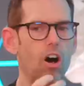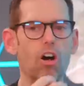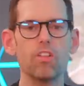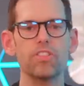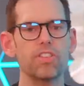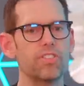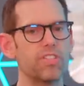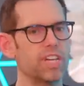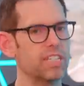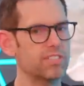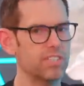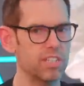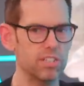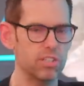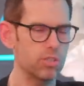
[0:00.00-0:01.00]
all the things
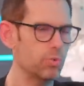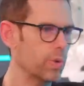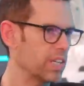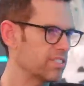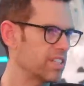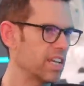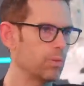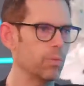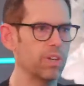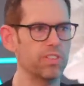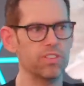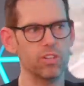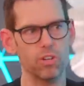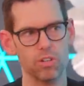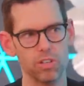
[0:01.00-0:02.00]
that you resonate
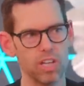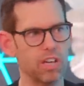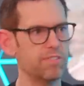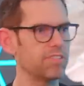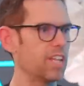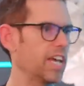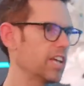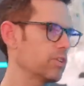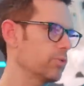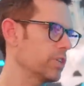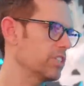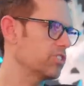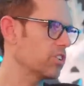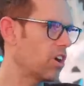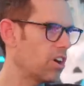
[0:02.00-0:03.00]
with, your love
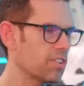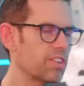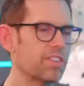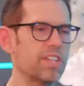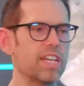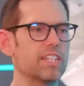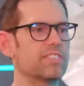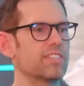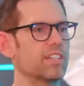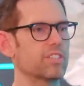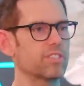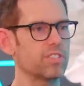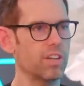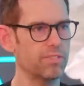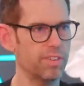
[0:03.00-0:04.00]
language, all the things that are
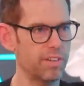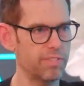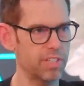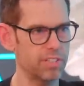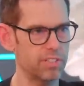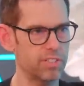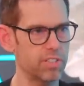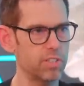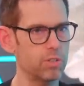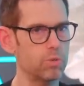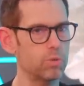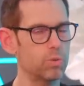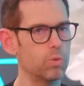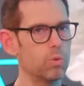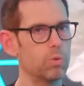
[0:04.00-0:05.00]
self evident to
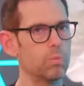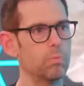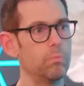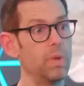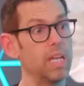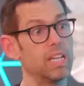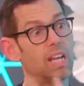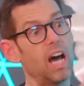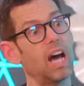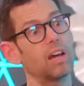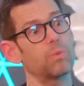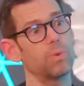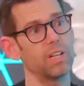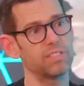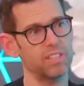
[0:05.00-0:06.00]
you may
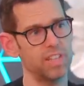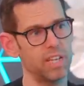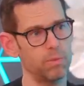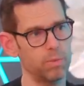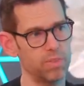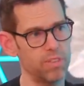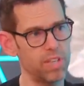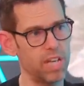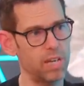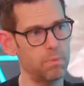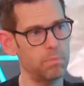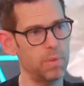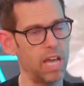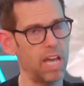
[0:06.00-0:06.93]
not resonate with them.